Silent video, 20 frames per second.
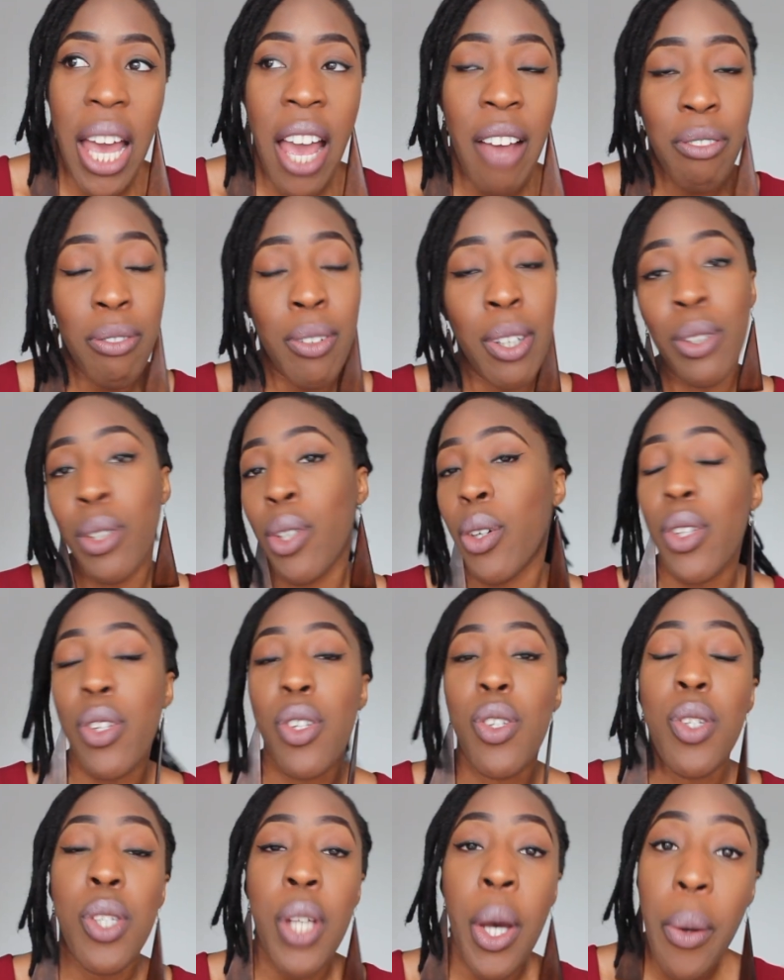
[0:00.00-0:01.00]
Everyone looked
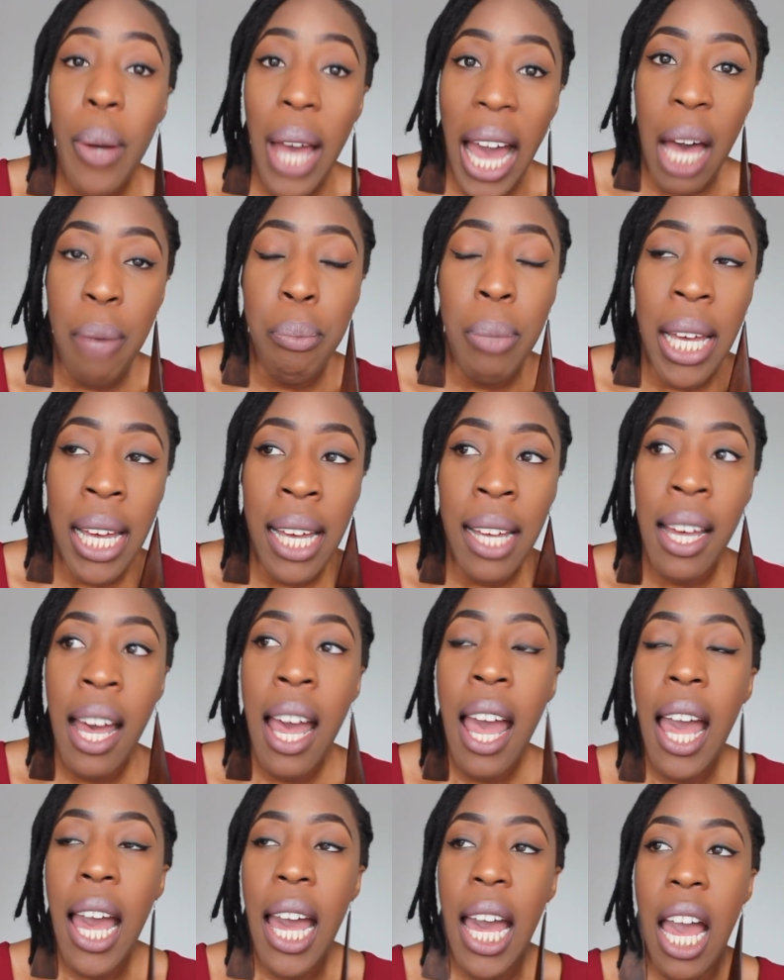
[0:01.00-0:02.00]
so happy,
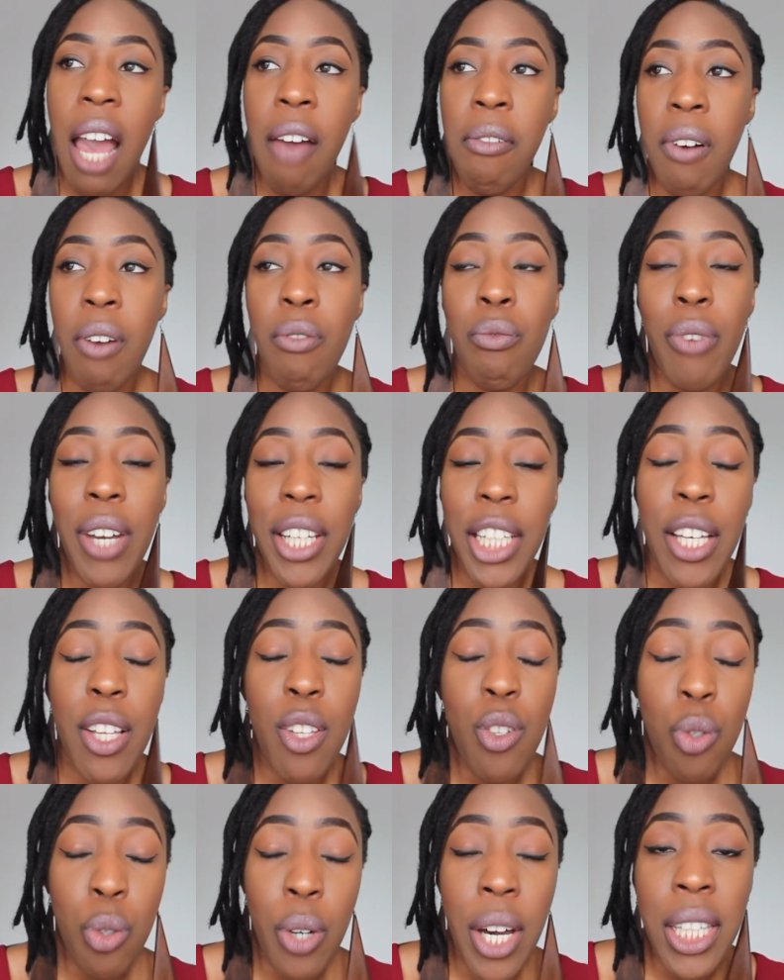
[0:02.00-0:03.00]
everyone really
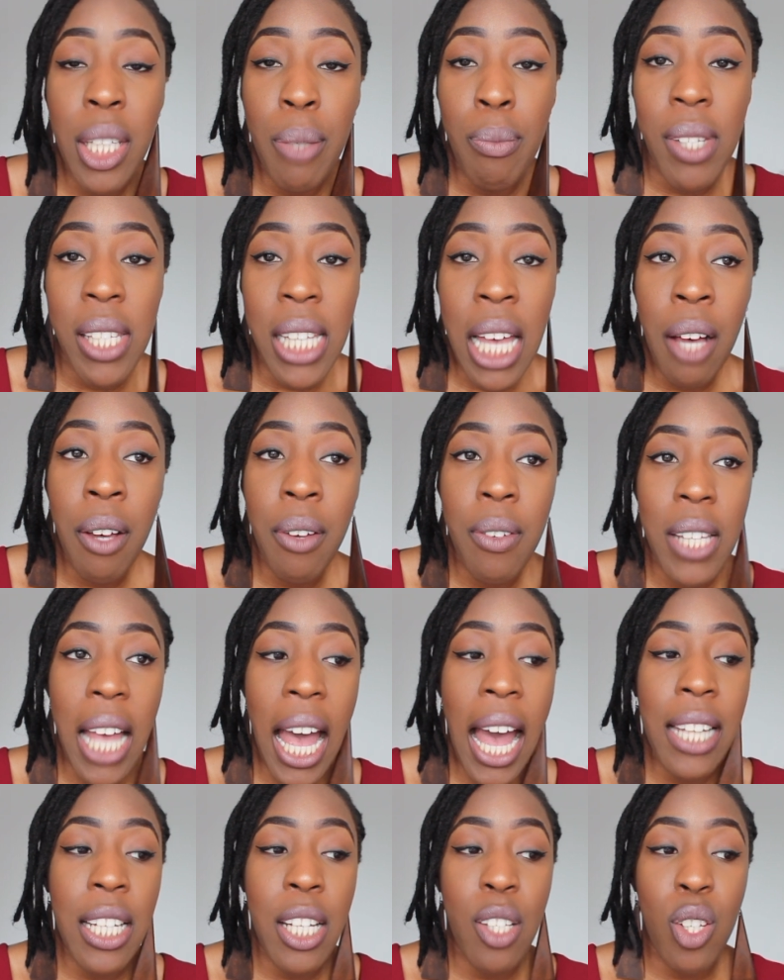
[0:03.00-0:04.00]
enjoyed themselves,
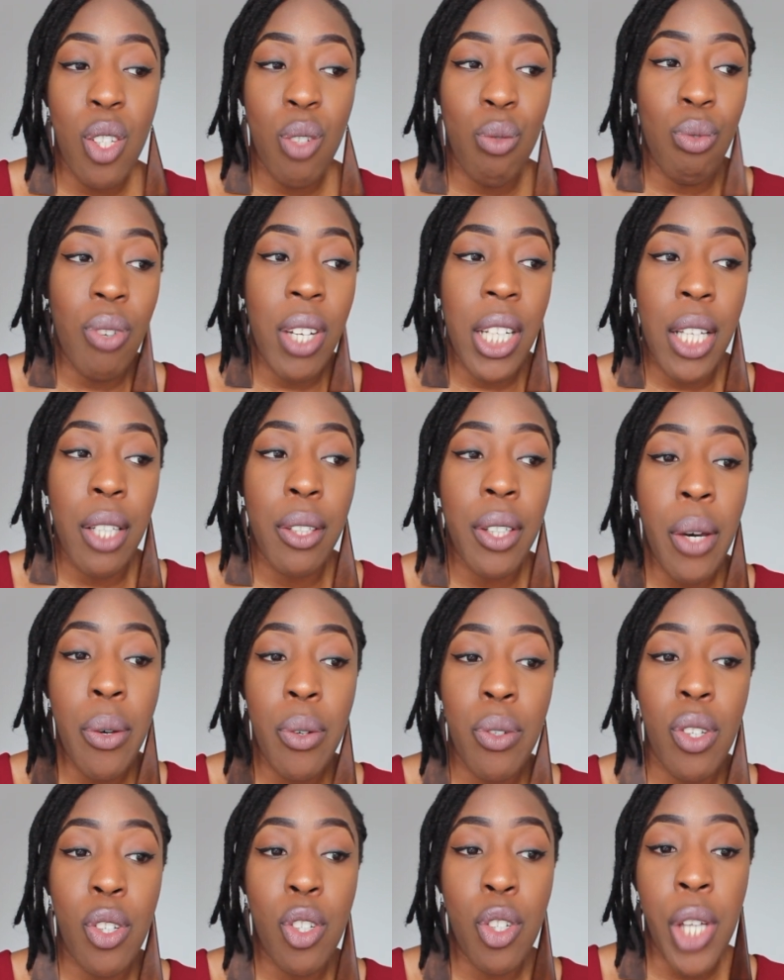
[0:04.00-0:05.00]
and it just really
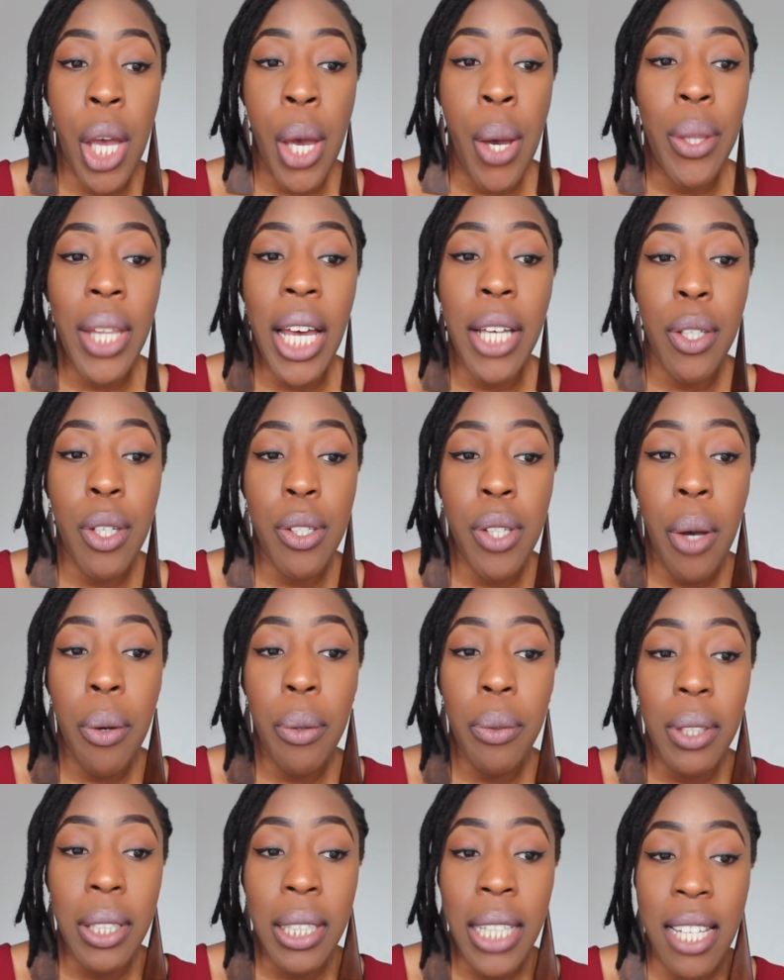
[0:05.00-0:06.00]
goes to show that you
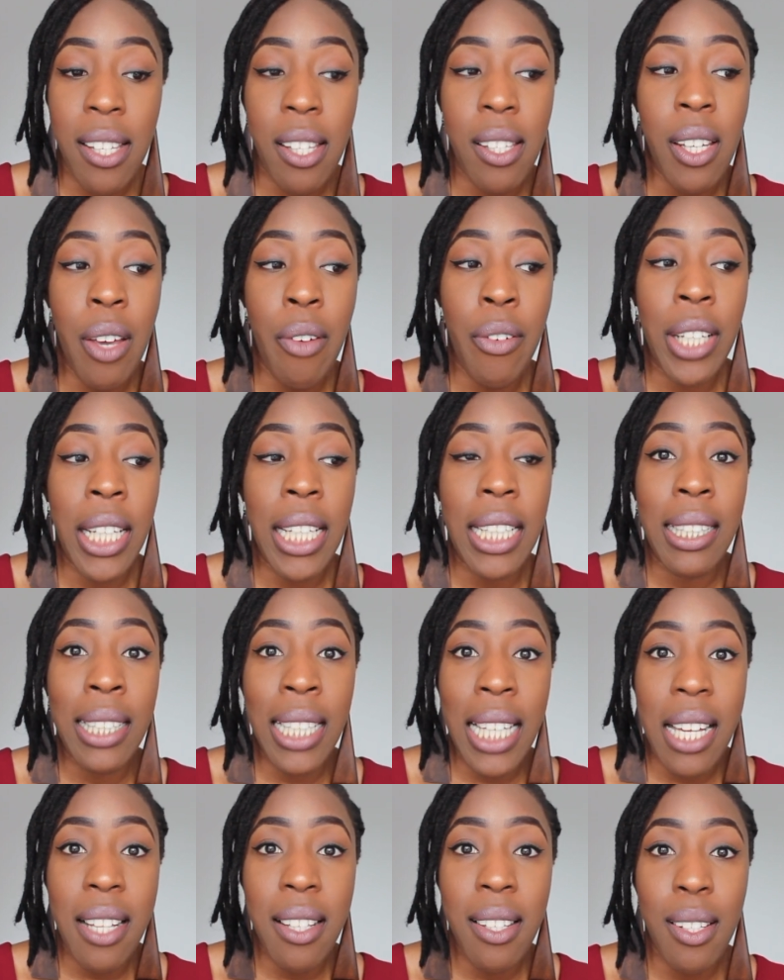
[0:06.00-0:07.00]
don't necessarily
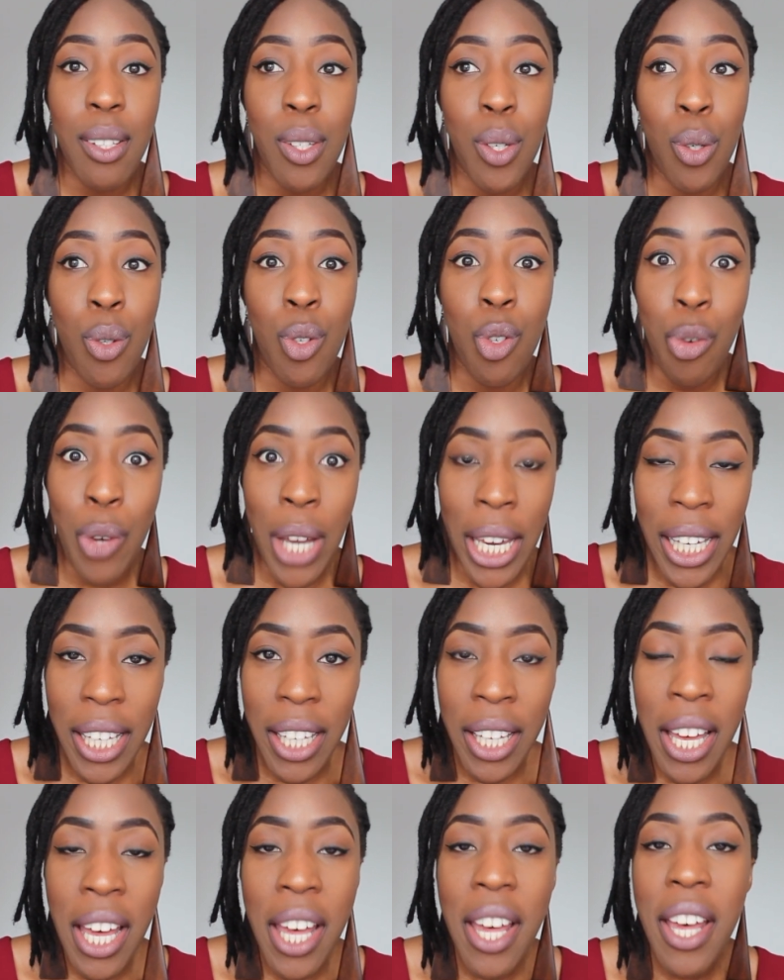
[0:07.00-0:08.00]
need to drink